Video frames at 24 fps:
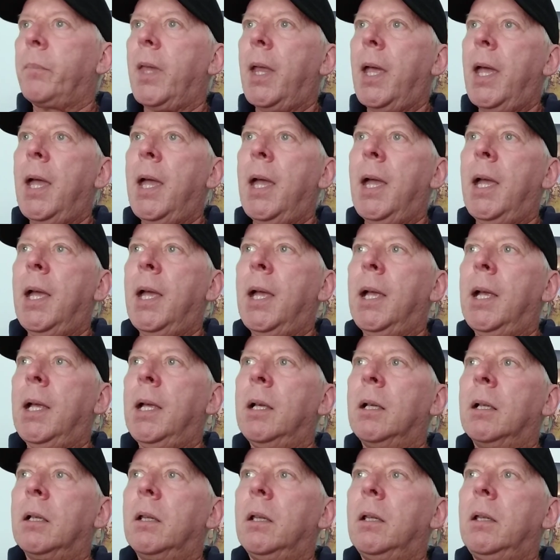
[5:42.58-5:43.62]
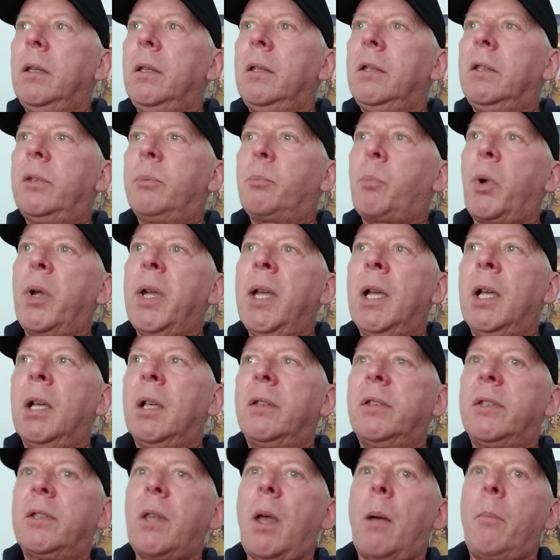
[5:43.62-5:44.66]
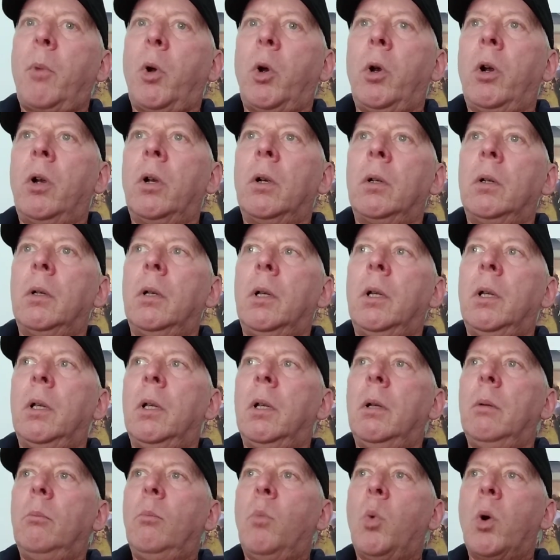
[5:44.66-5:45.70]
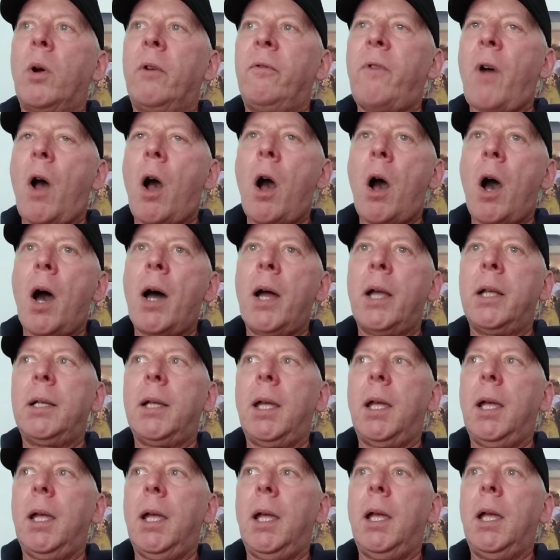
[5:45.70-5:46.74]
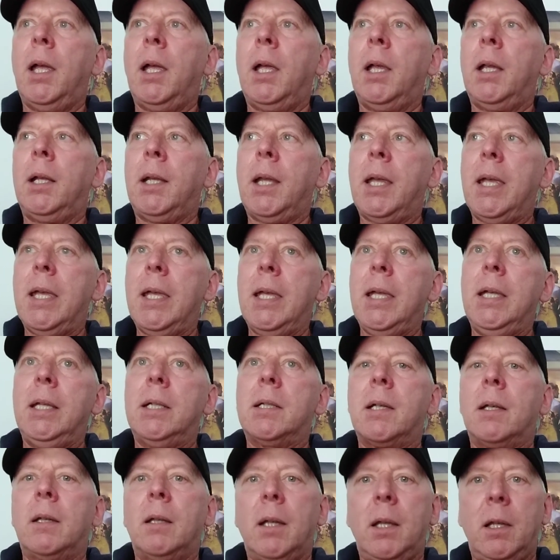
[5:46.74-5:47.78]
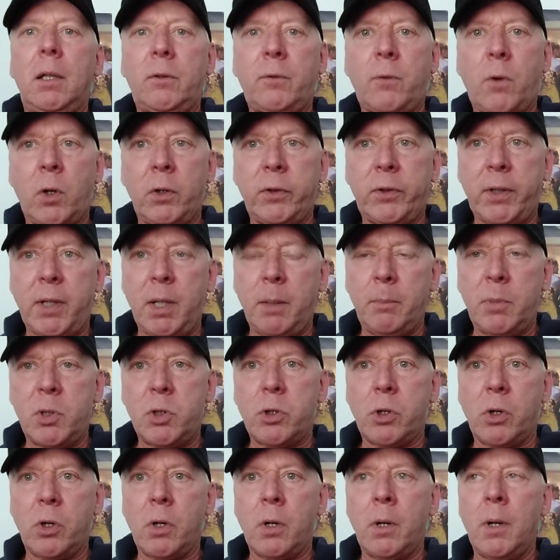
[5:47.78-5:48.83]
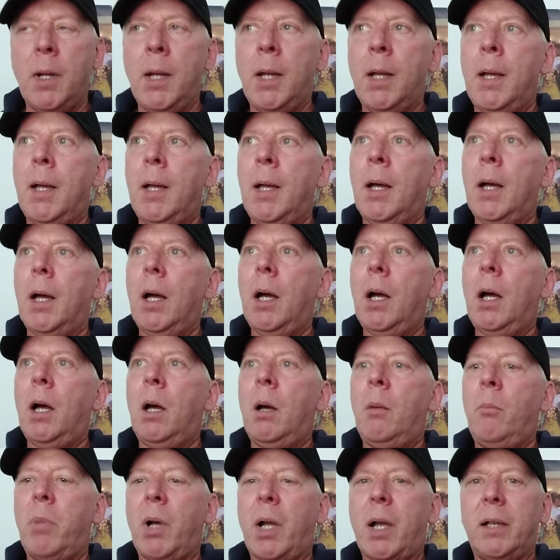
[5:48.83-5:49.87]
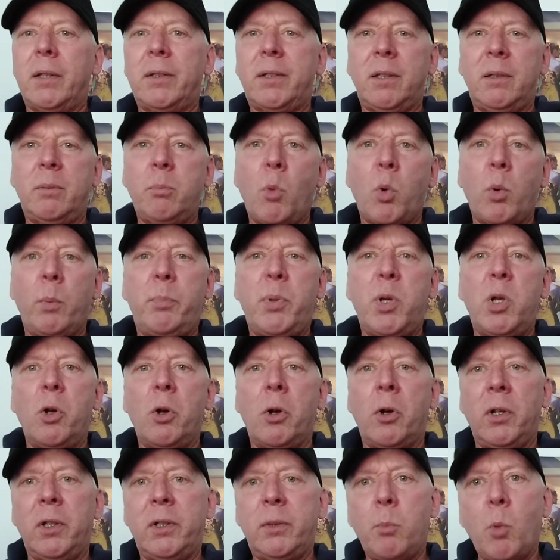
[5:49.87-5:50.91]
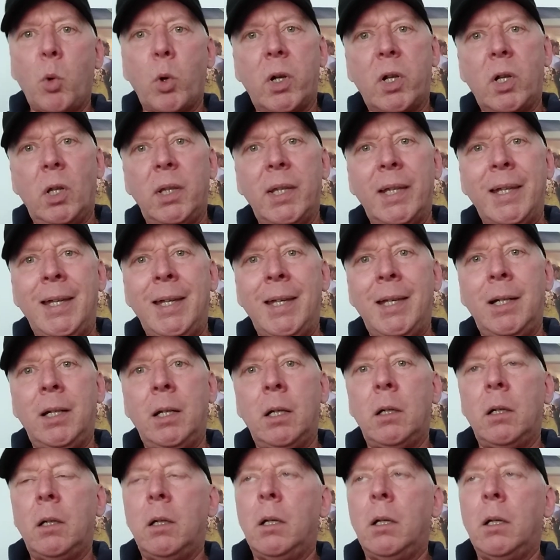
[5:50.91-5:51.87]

a spring, summer, more of a hot and heat as far as temperature, because it's more pure, it's more clean.